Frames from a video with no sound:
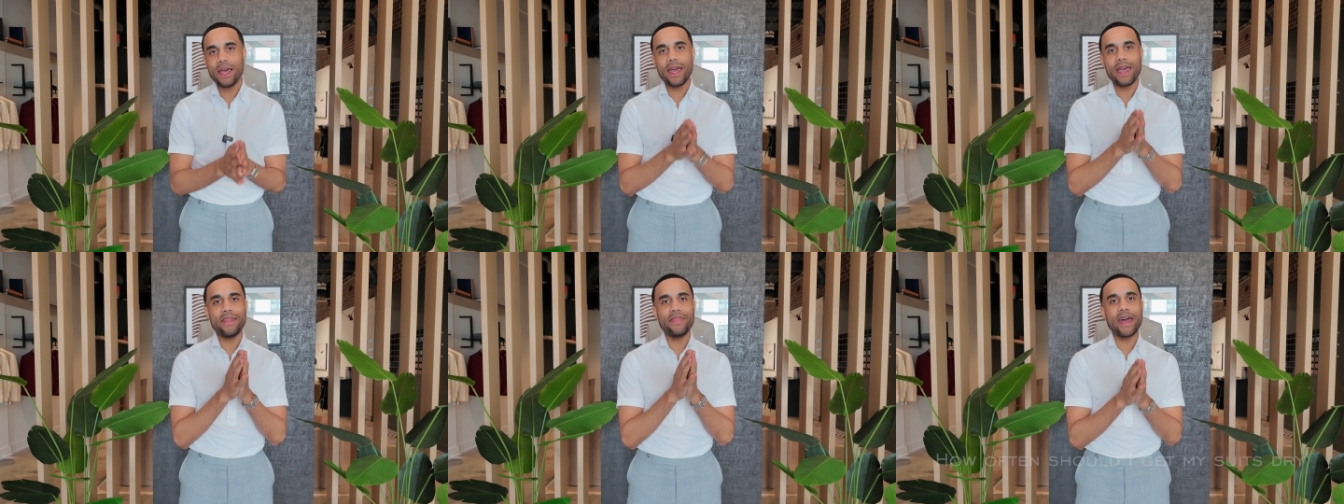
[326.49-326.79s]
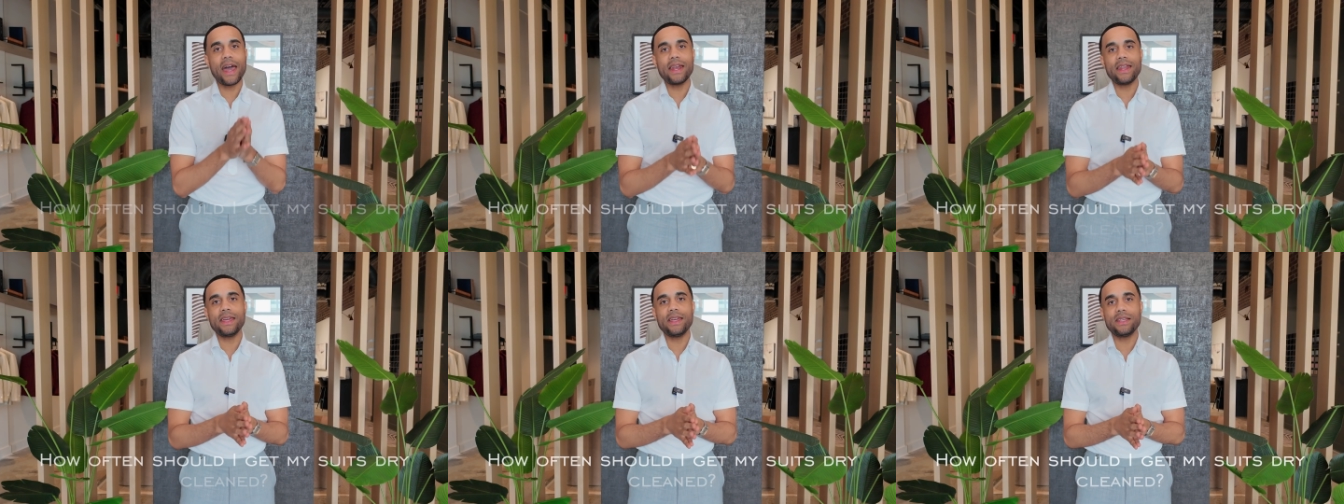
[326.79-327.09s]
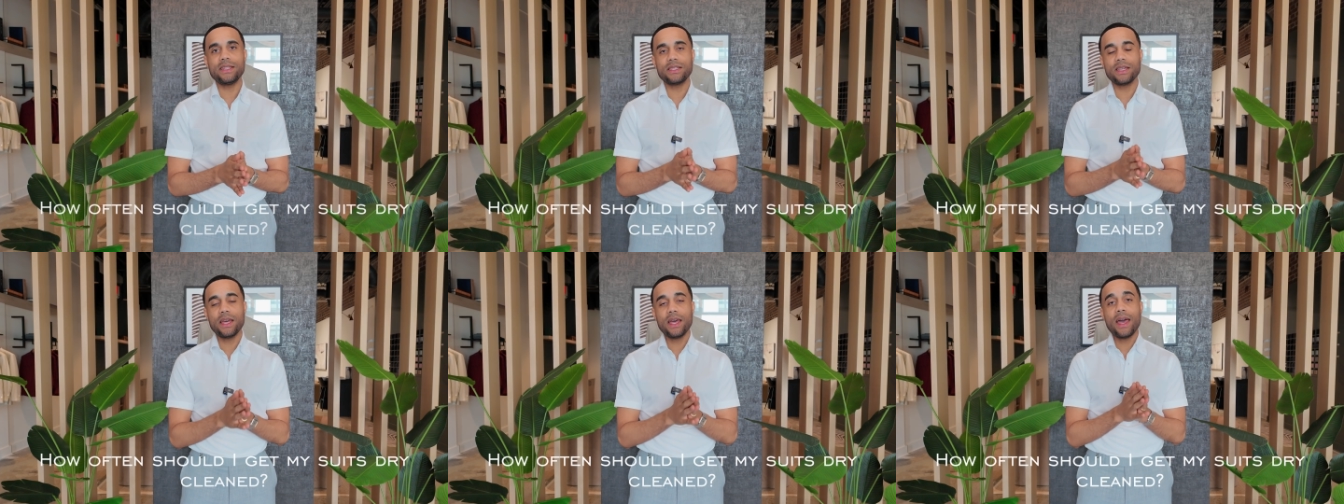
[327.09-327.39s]
and that
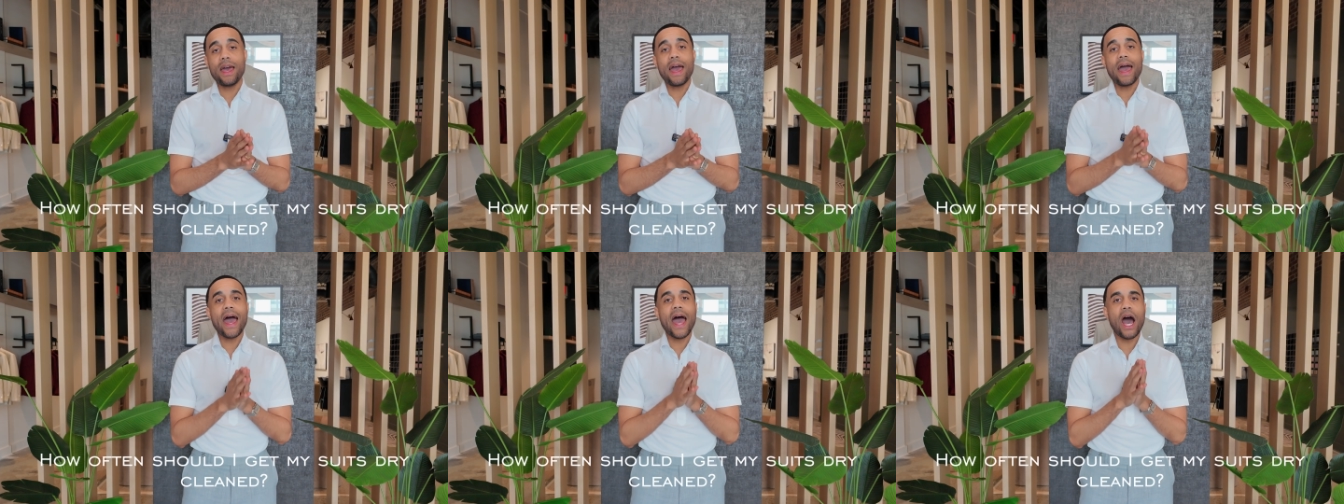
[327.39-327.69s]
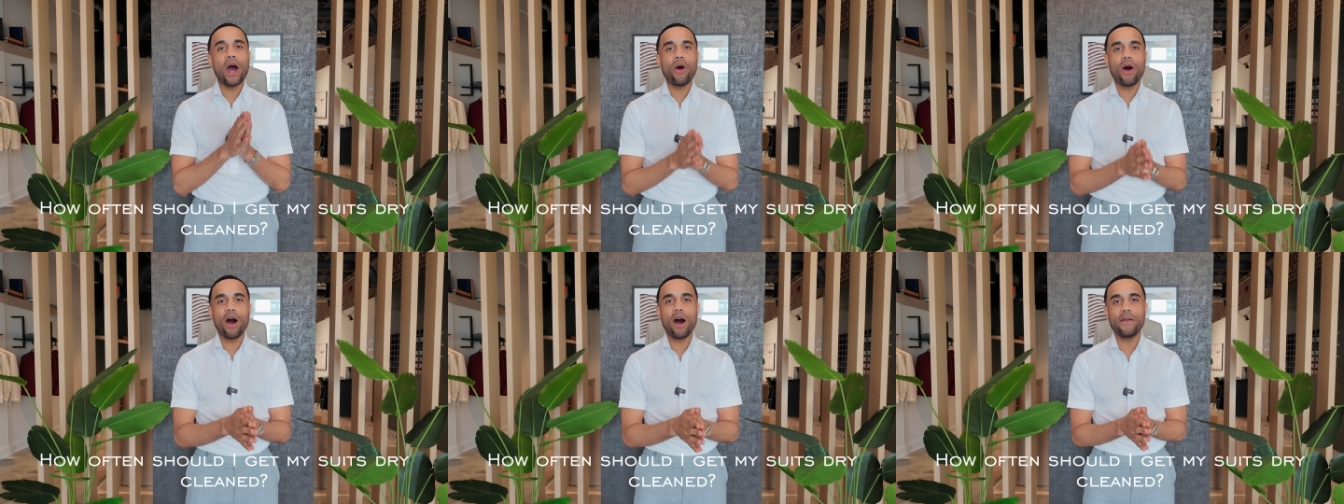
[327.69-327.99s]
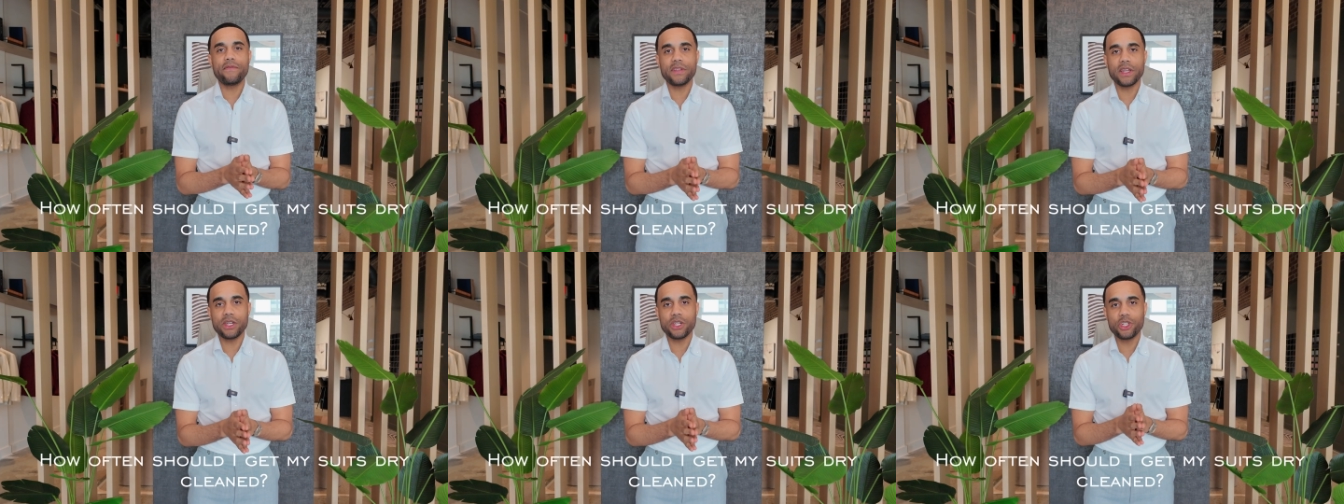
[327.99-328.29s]
is, how
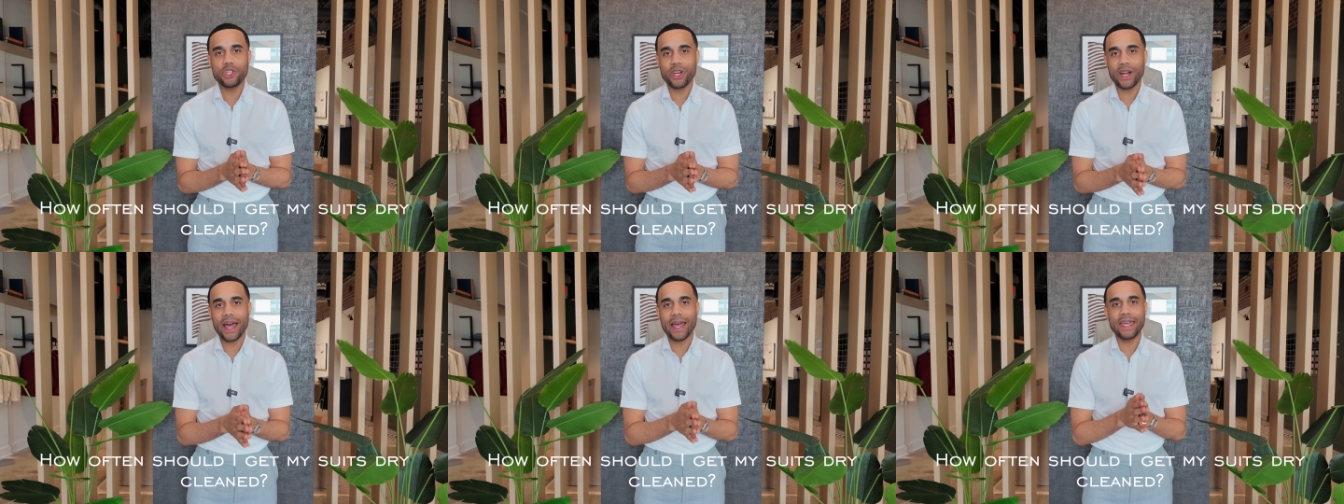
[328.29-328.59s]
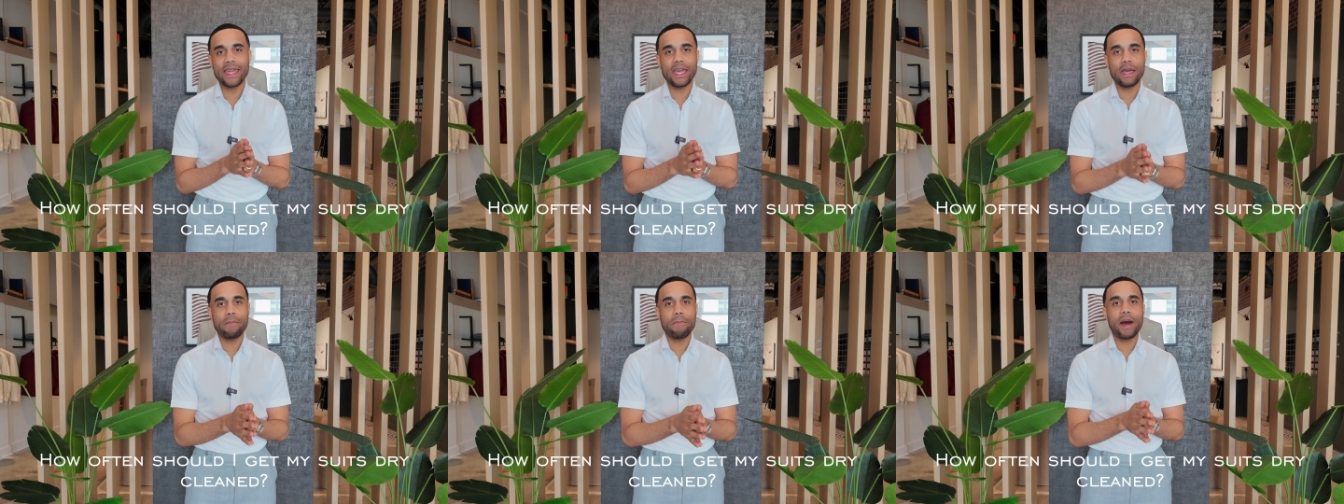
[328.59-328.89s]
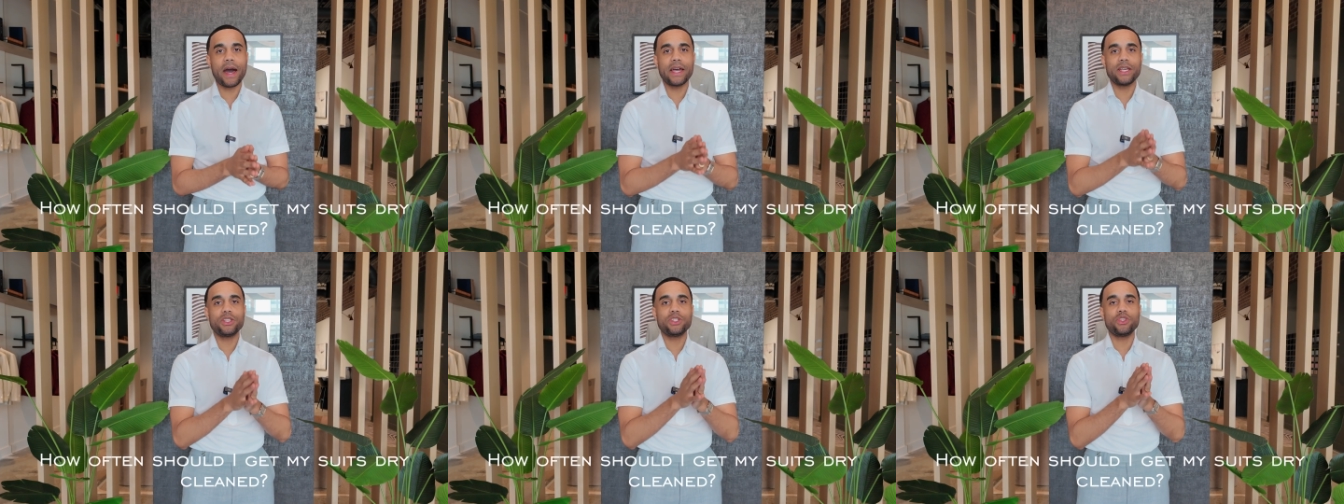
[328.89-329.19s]
often should I get
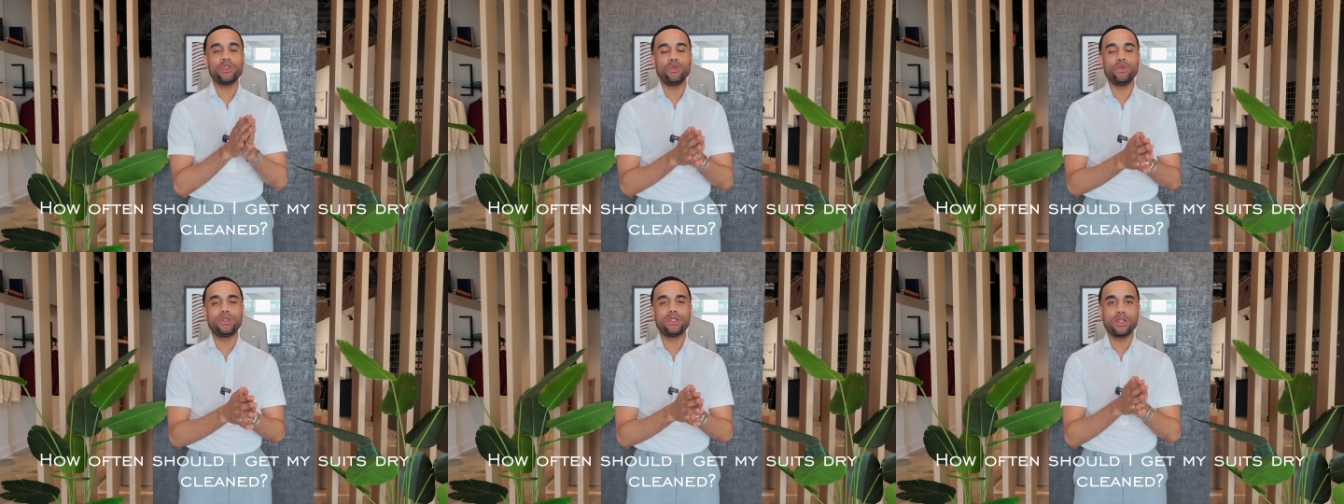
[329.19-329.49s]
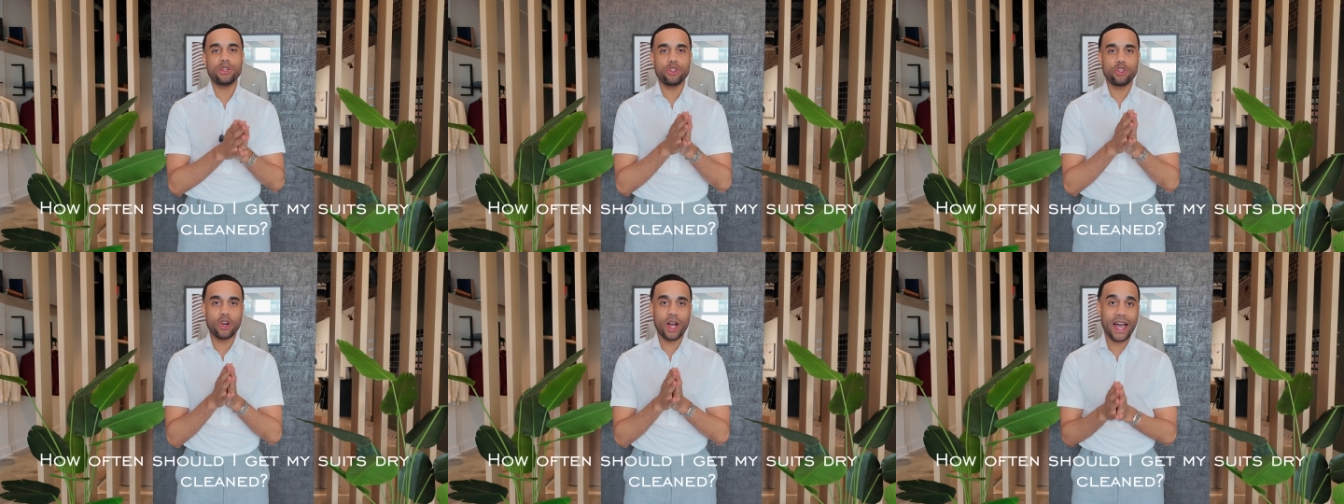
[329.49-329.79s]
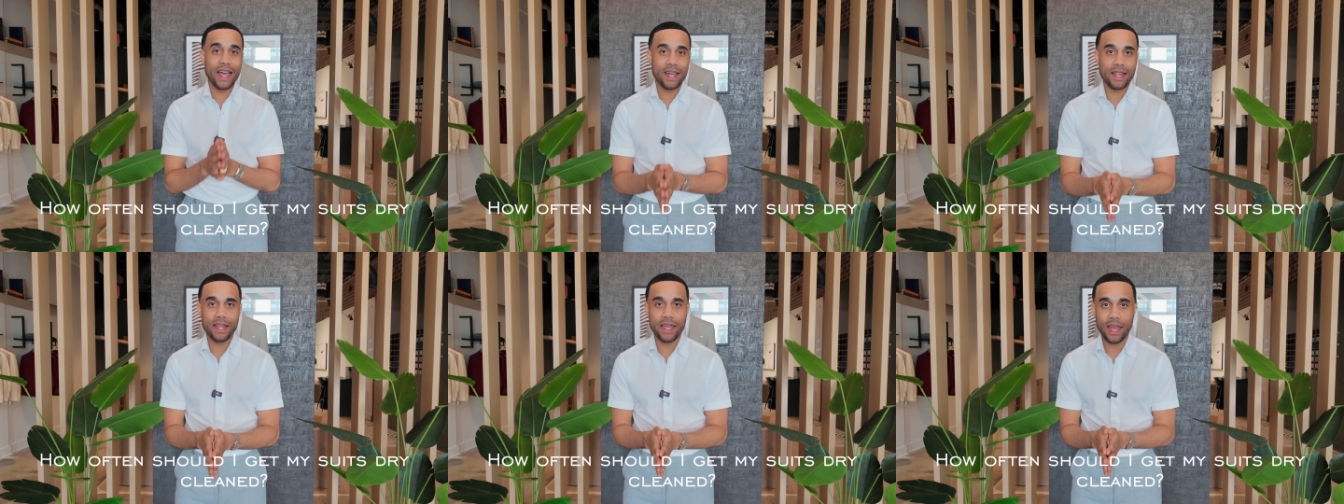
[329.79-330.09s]
my suits
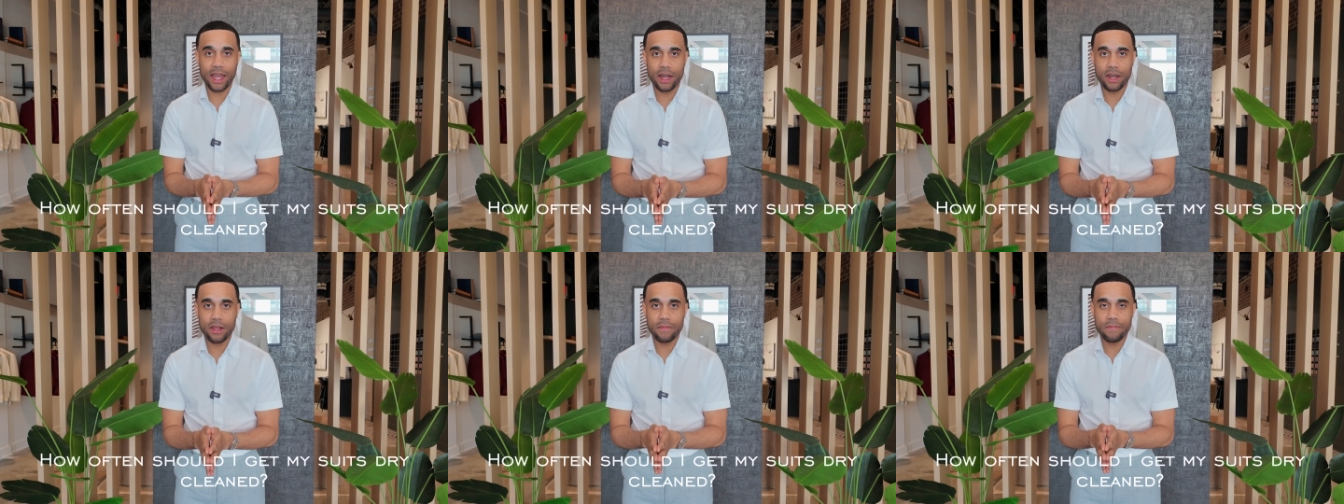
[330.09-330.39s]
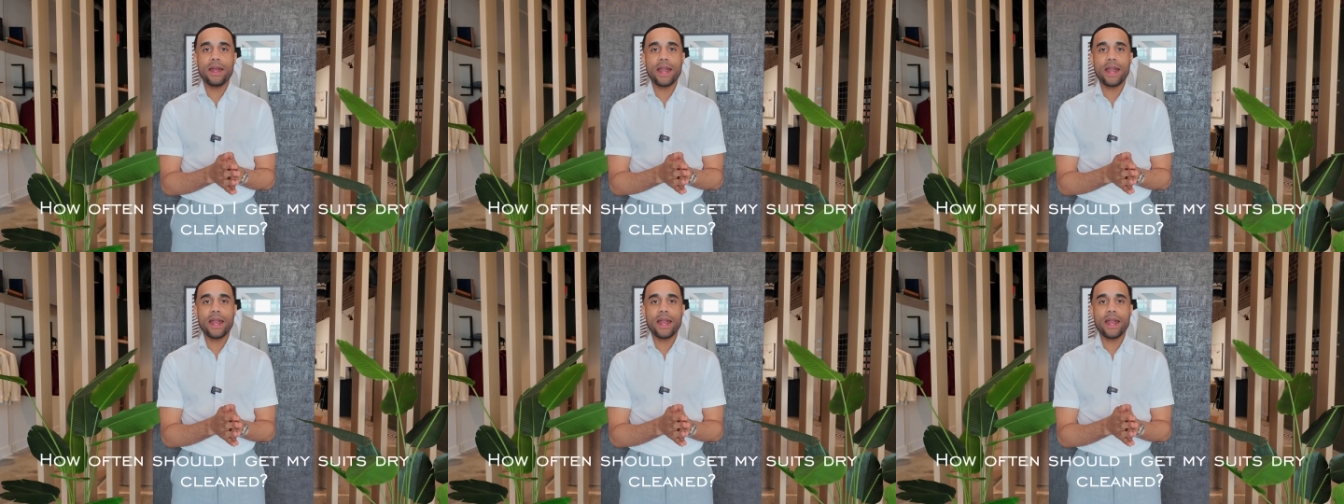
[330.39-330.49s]
dry cleaned?